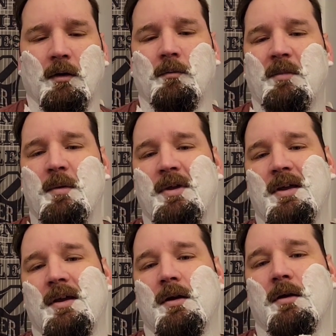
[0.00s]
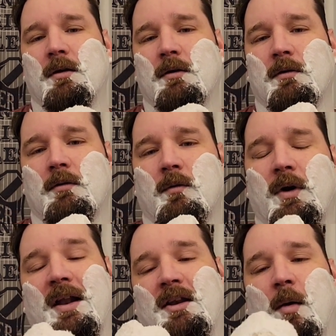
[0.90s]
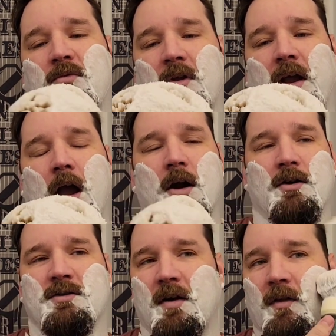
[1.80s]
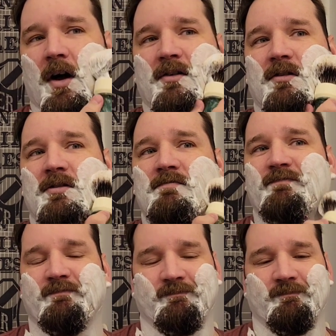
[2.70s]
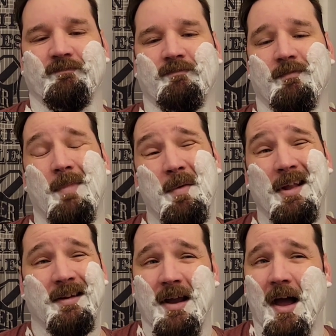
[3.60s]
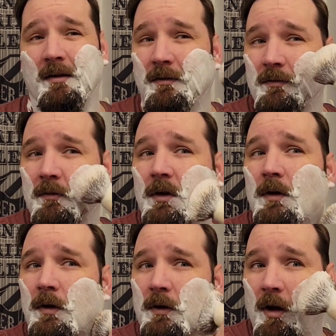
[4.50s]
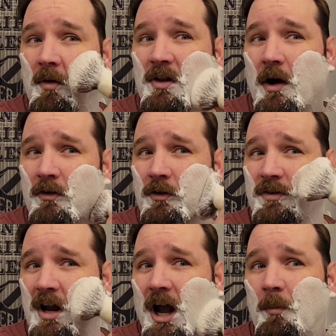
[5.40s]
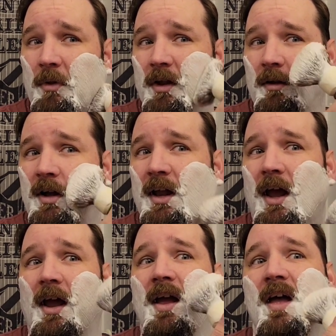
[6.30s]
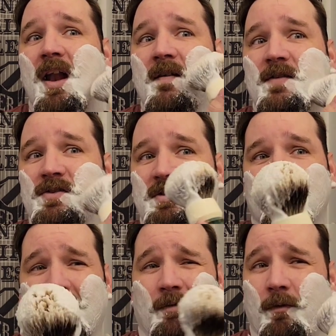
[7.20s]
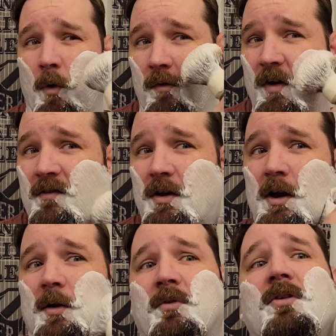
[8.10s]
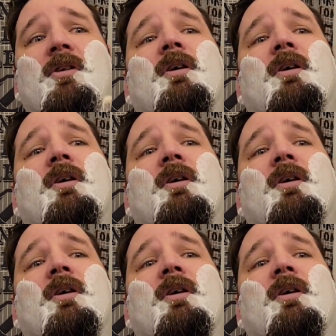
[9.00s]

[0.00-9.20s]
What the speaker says: Maybe, well, not tips, like hairs. I've lost maybe like 10. I mean, I was losing a couple a day, and I've used this like 4 or 5 times.